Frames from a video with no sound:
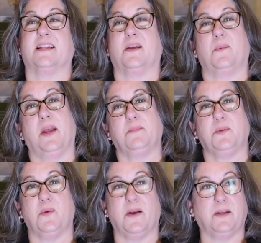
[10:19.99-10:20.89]
We hope
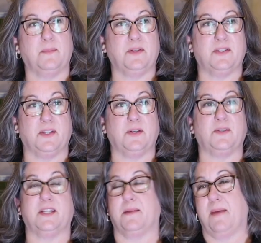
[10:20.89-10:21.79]
to welcome you
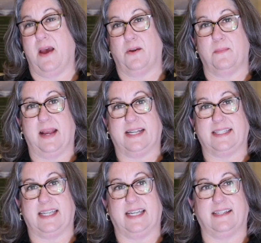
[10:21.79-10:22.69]
soon to the Powder
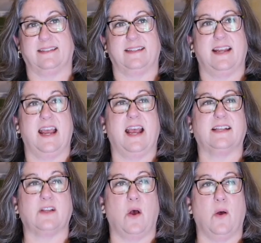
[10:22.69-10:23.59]
Magazine.
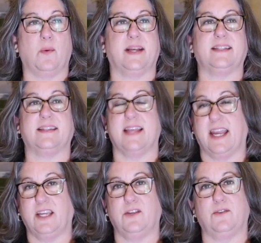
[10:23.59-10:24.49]
As always,
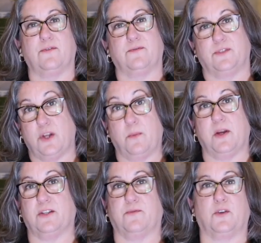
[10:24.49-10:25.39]
thank you so
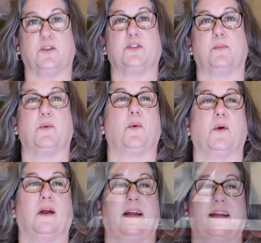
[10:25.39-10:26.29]
much for your support